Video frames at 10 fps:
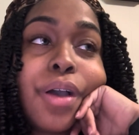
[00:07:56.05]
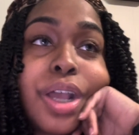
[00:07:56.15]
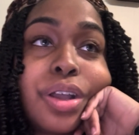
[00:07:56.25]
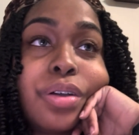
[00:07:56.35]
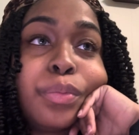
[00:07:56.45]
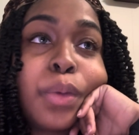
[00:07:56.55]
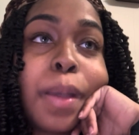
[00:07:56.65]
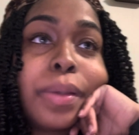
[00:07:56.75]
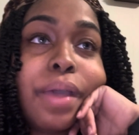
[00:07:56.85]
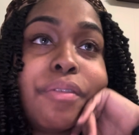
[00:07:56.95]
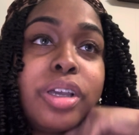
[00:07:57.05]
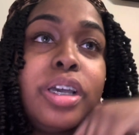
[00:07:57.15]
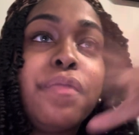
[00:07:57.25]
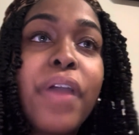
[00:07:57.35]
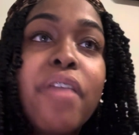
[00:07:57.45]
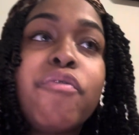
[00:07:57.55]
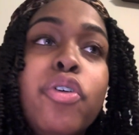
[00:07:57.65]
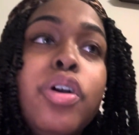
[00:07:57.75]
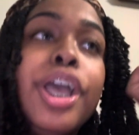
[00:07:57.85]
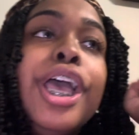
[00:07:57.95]
I know I'm having a good
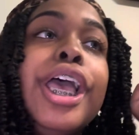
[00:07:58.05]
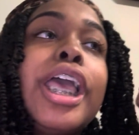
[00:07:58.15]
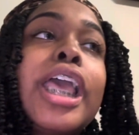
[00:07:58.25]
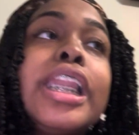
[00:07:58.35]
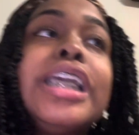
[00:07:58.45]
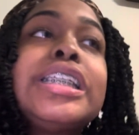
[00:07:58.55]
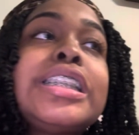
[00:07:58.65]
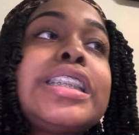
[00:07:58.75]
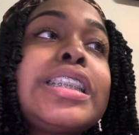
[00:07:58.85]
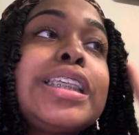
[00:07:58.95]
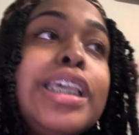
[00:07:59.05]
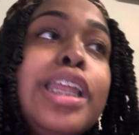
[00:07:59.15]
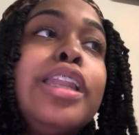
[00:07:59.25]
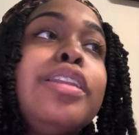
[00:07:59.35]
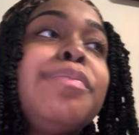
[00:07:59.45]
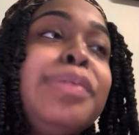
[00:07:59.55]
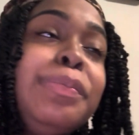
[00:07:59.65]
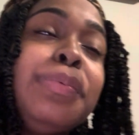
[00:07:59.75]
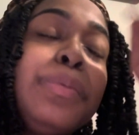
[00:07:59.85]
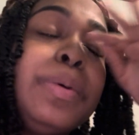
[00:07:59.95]
faithful at least 10
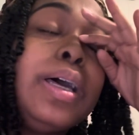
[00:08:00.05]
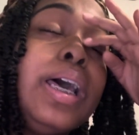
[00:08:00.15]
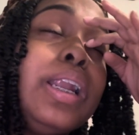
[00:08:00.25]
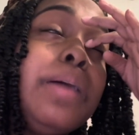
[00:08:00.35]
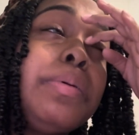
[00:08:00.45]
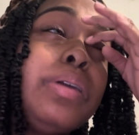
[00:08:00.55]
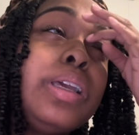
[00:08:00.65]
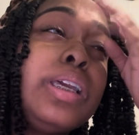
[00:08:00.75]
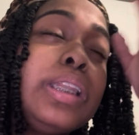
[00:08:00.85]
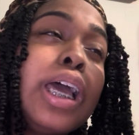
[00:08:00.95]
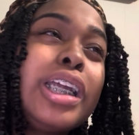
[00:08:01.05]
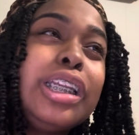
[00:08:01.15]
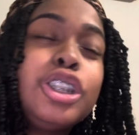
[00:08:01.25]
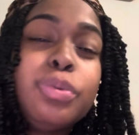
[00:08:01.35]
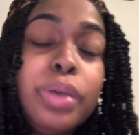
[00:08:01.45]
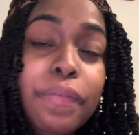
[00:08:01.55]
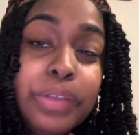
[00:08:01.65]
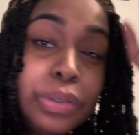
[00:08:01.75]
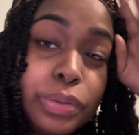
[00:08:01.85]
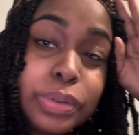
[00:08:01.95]
people, but I know I've been getting like at least 20
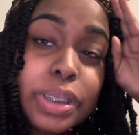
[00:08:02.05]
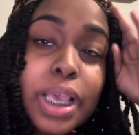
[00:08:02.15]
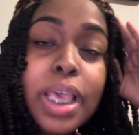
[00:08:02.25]
views.